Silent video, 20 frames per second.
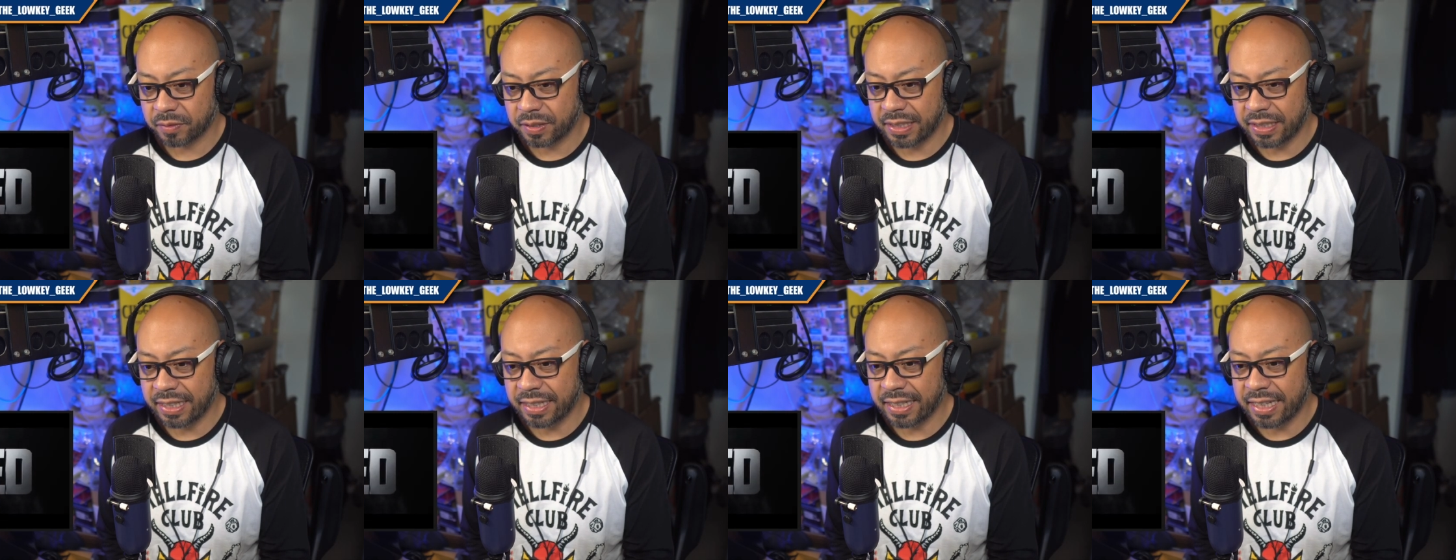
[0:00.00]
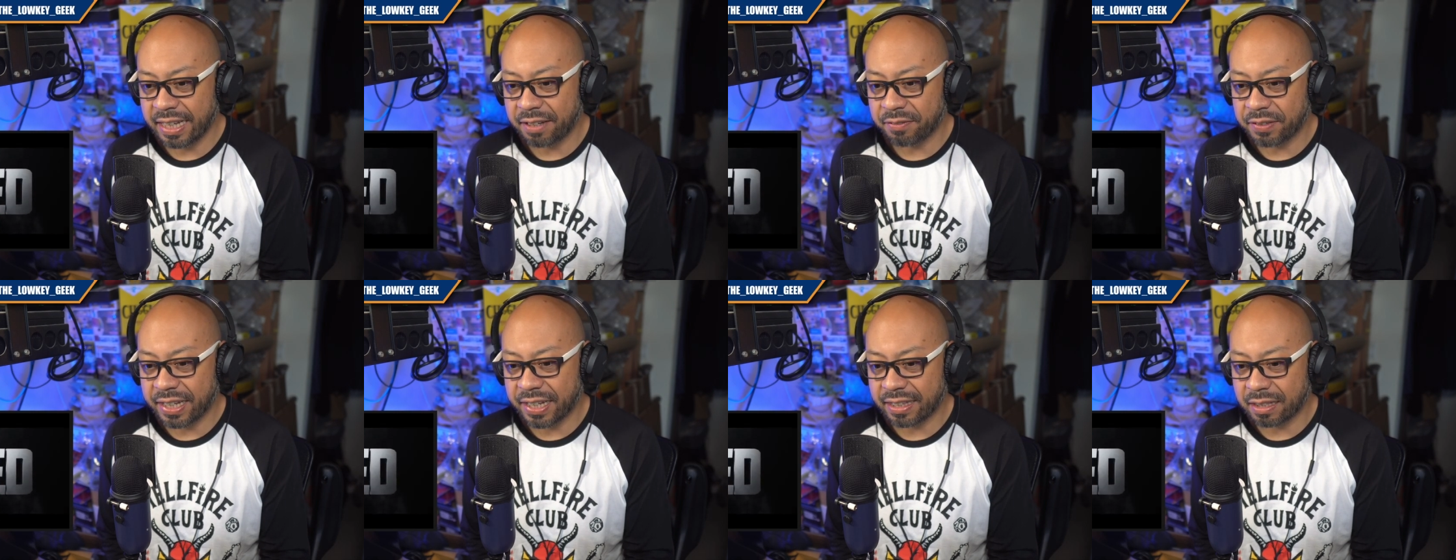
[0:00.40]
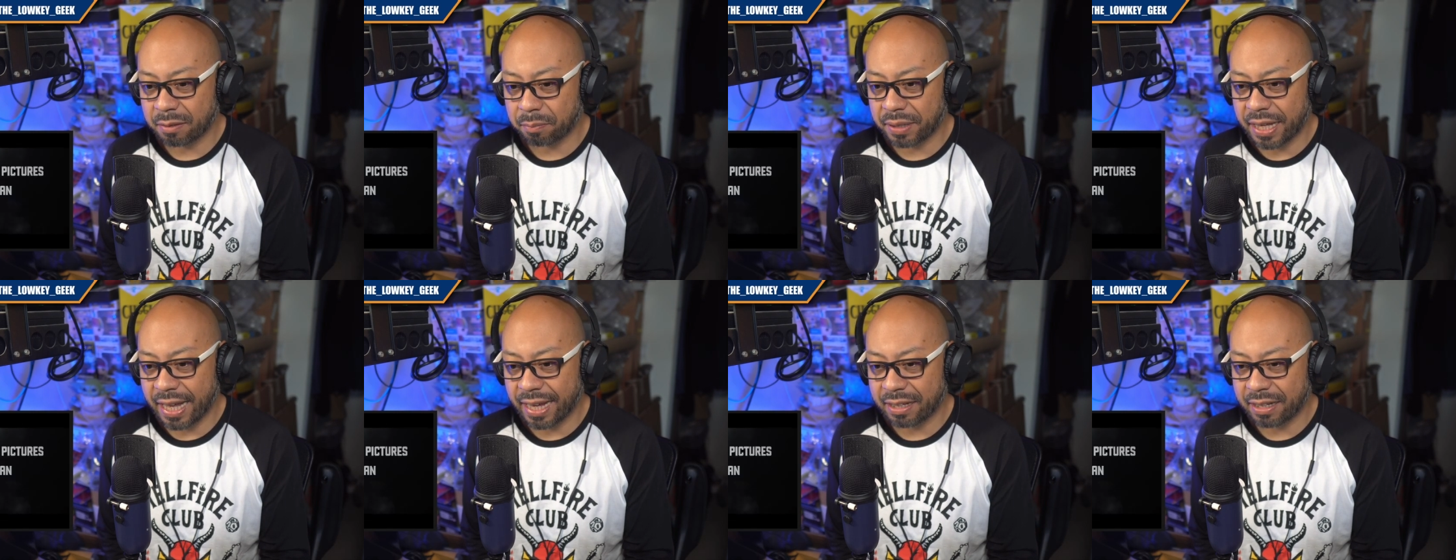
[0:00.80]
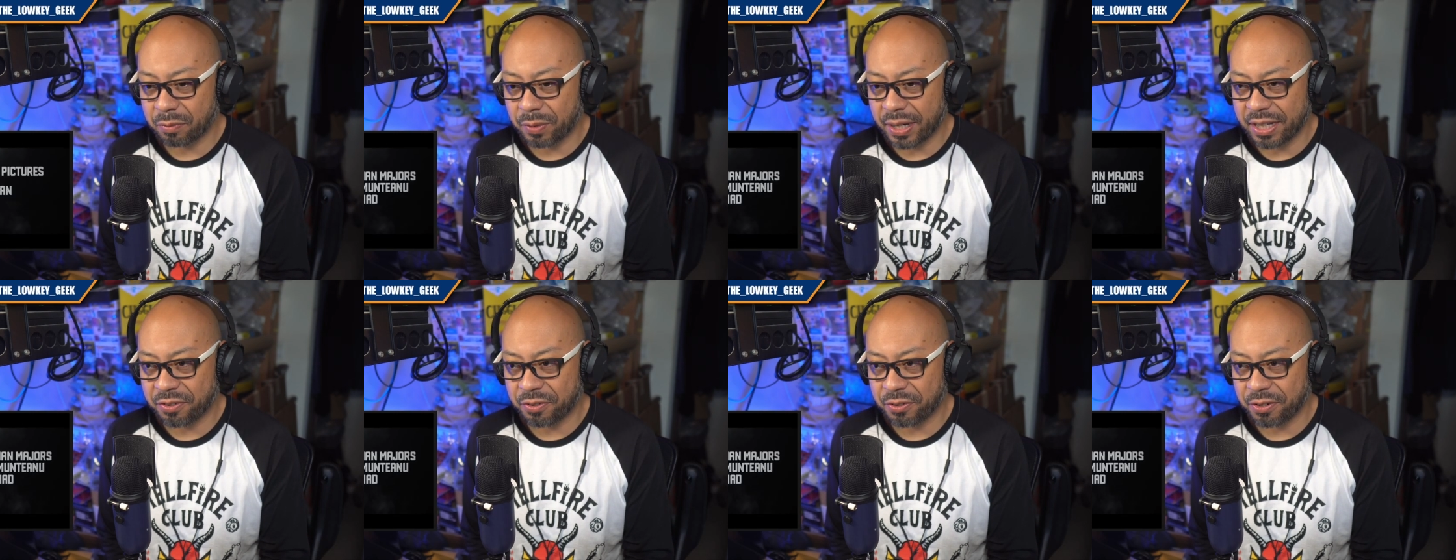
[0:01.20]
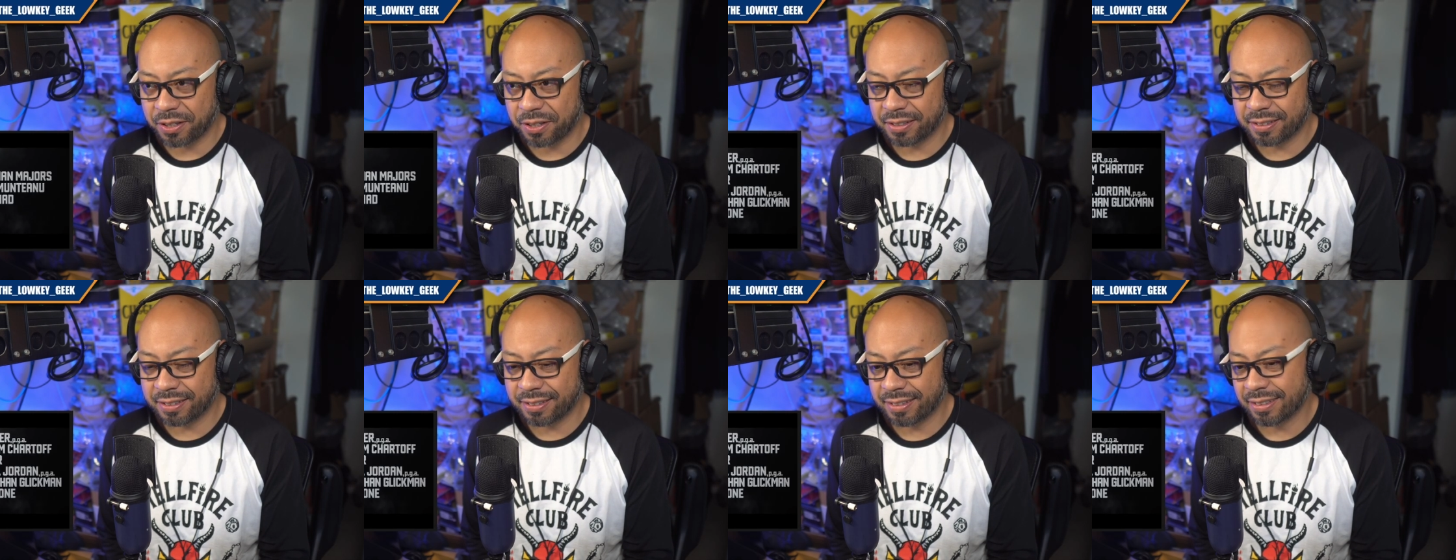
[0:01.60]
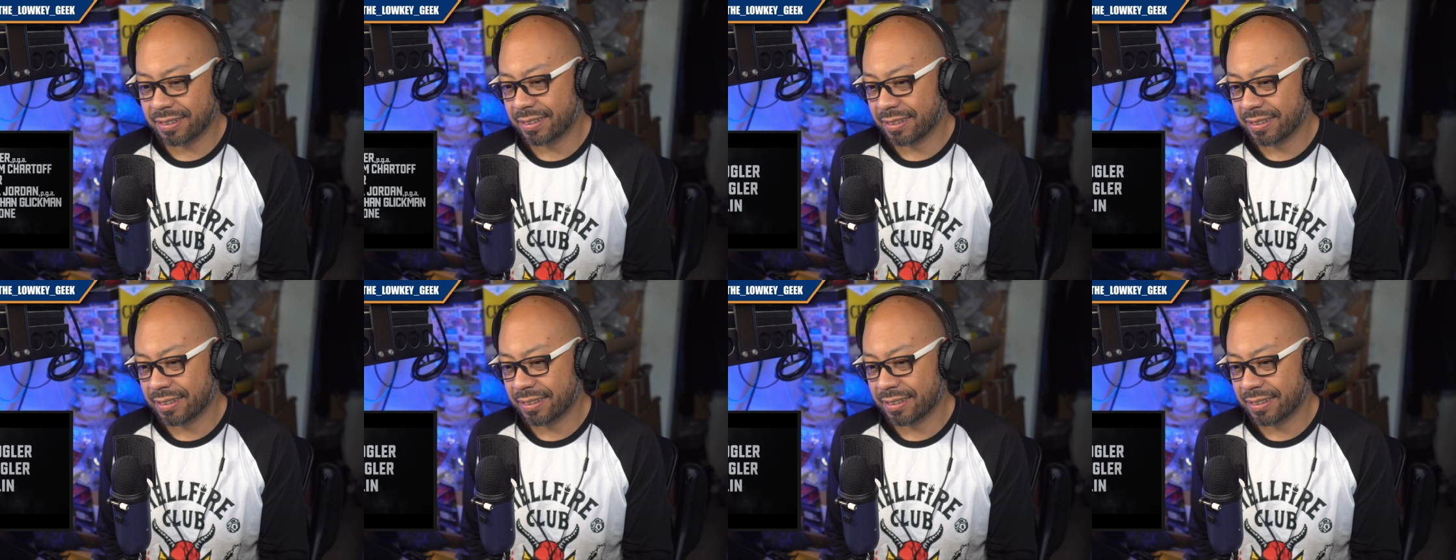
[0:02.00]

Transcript: See, they even got the black and white trunks.